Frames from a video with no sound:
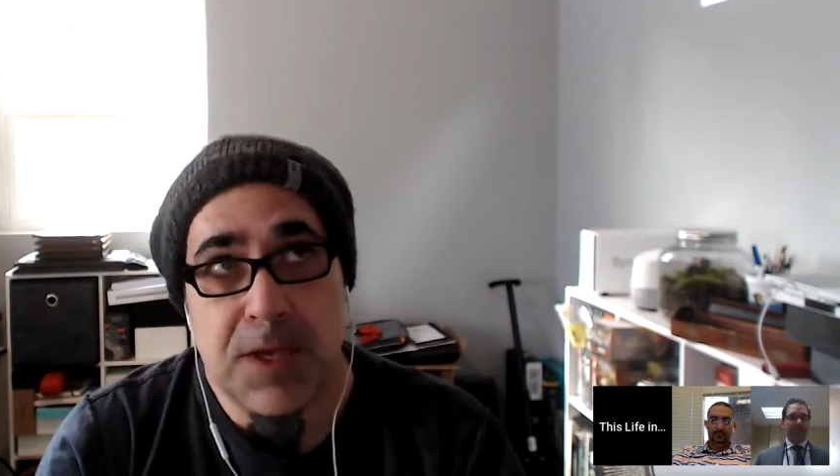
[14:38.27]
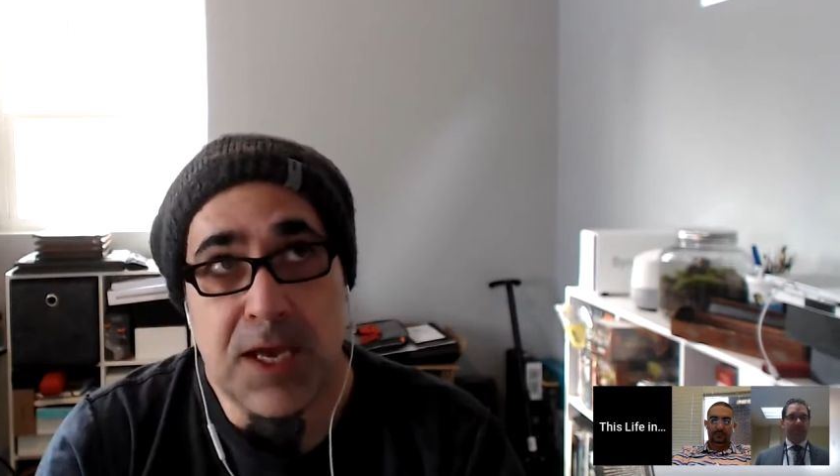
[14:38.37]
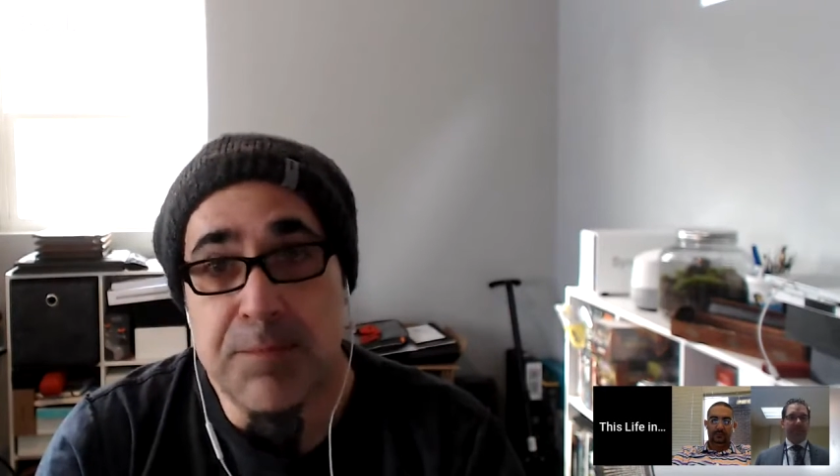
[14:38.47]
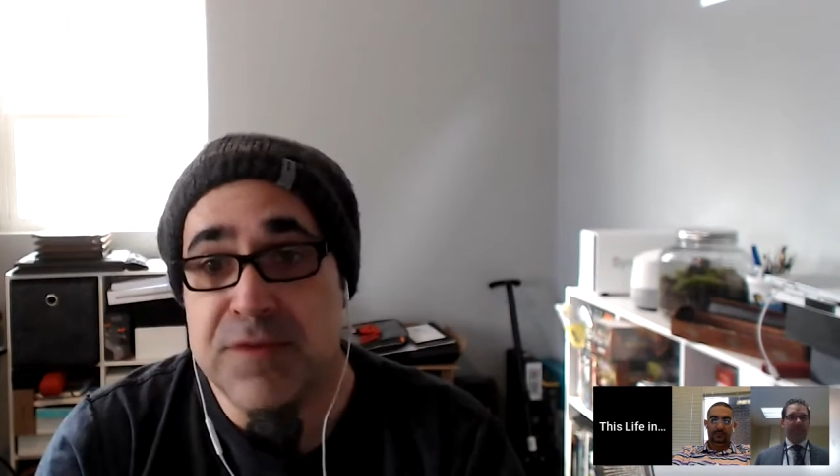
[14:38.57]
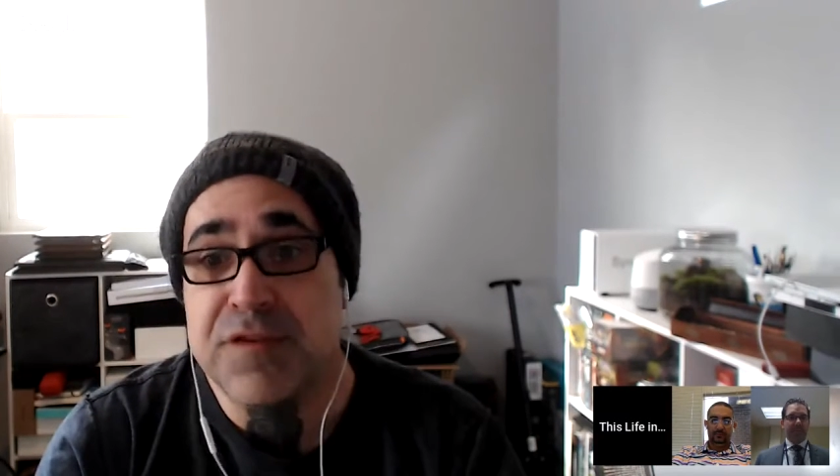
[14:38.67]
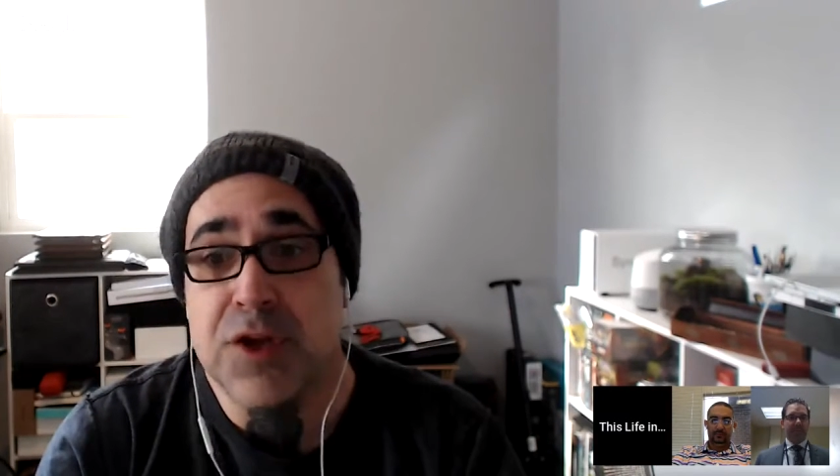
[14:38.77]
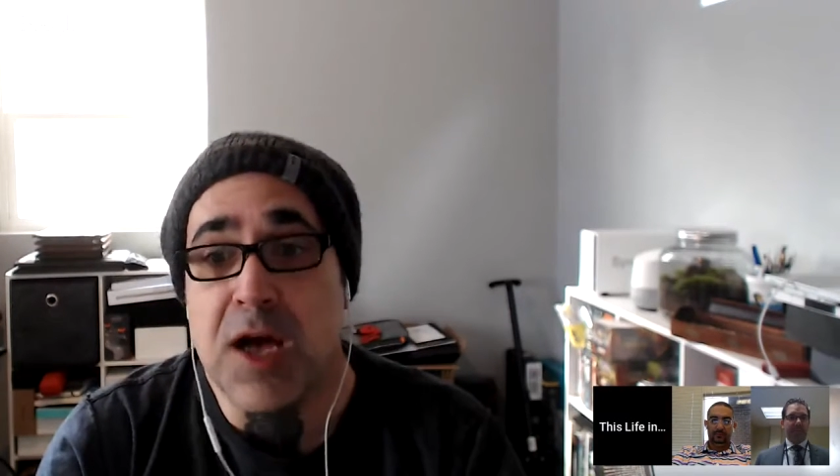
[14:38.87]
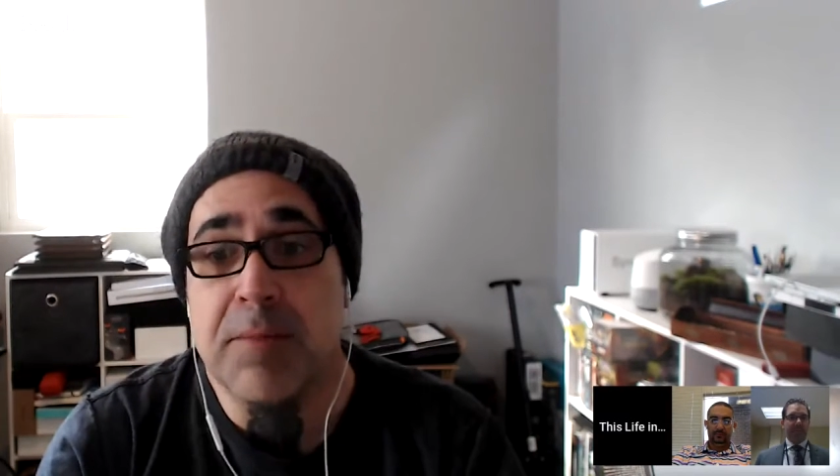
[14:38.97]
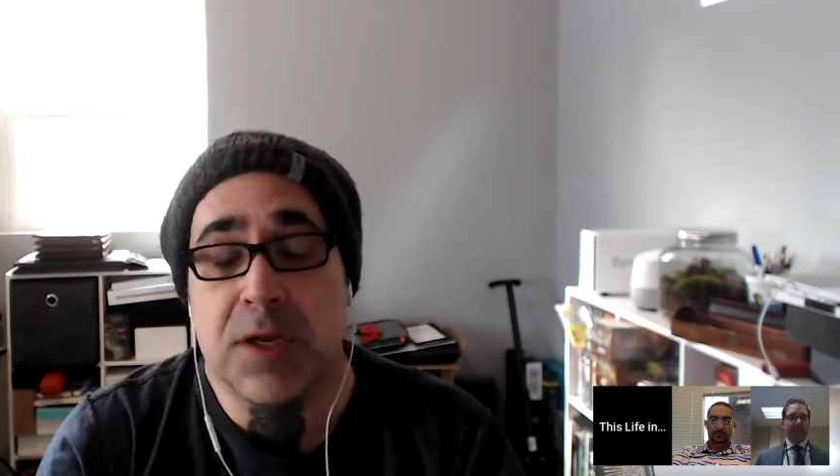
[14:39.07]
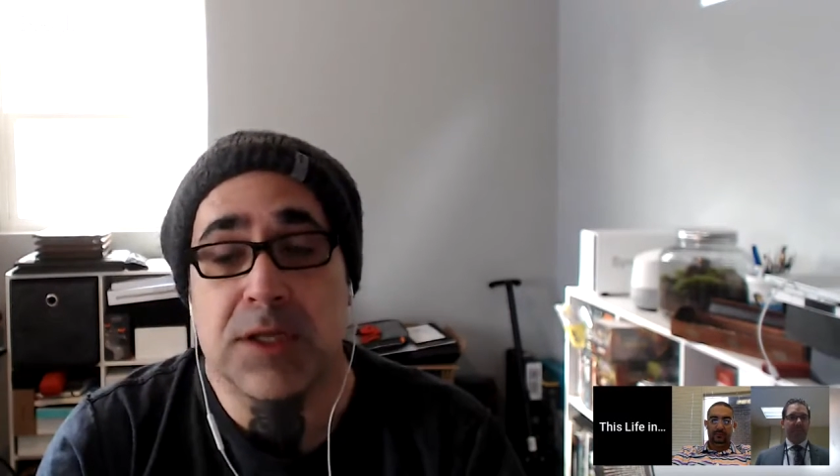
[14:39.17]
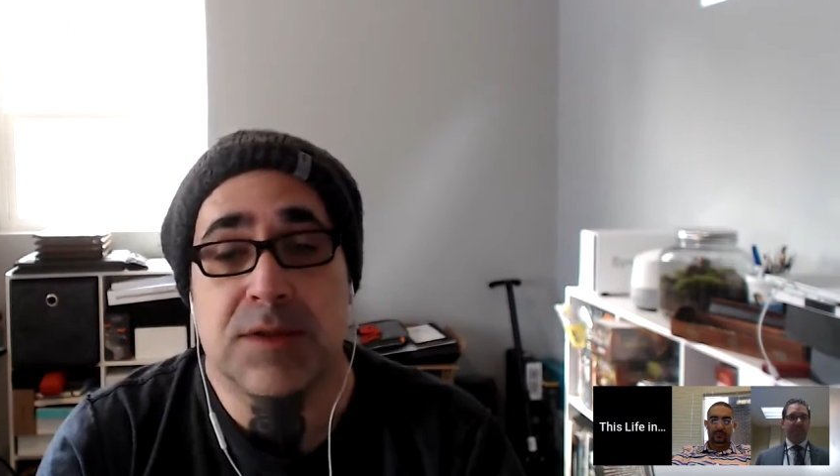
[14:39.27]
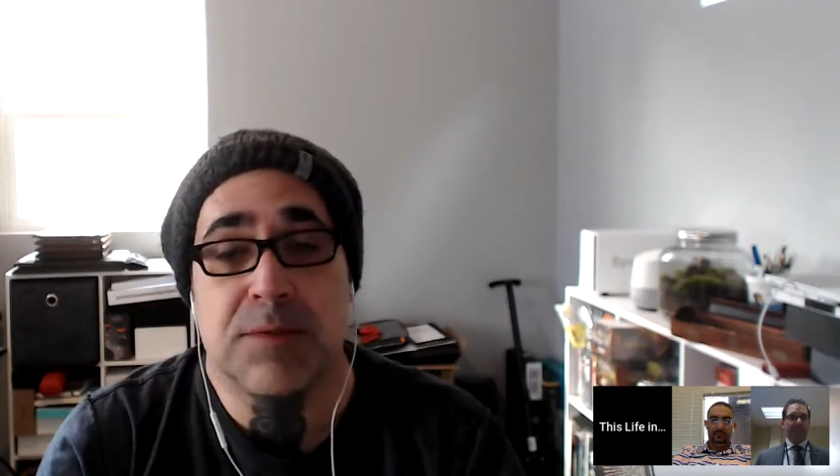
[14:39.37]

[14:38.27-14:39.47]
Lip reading: epiphenomenally